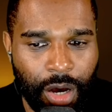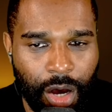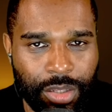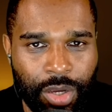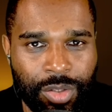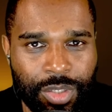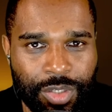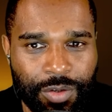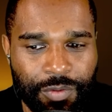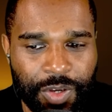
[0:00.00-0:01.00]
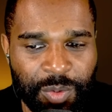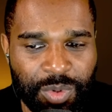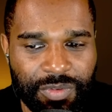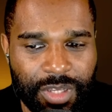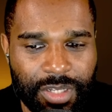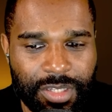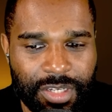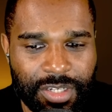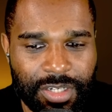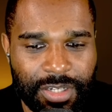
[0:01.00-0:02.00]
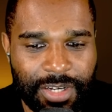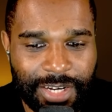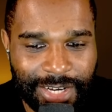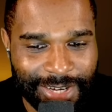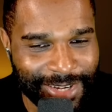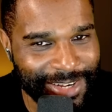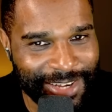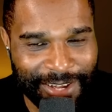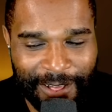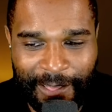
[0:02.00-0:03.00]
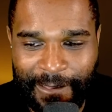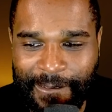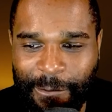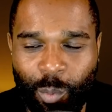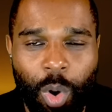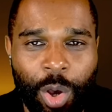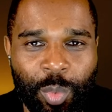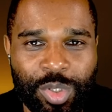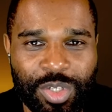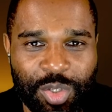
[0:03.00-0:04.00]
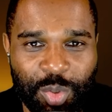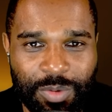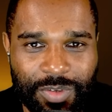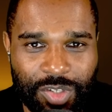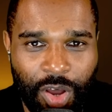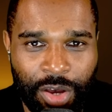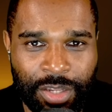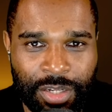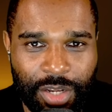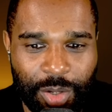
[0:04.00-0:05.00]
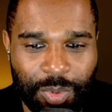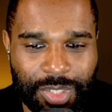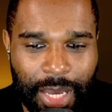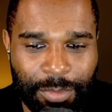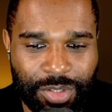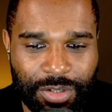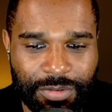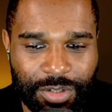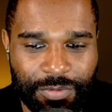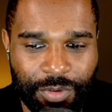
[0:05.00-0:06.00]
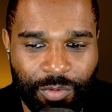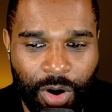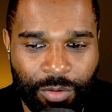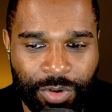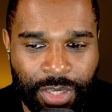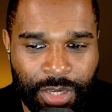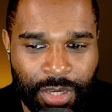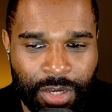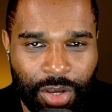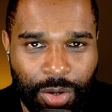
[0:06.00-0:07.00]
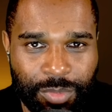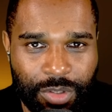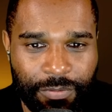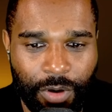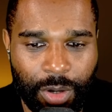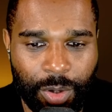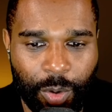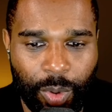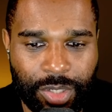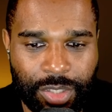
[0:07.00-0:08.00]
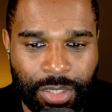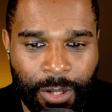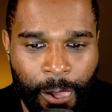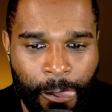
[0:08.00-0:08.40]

I don't disagree with the decision. Why wouldn't you have signed Lewis Hamilton to Ferrari? Comes the follow-up question.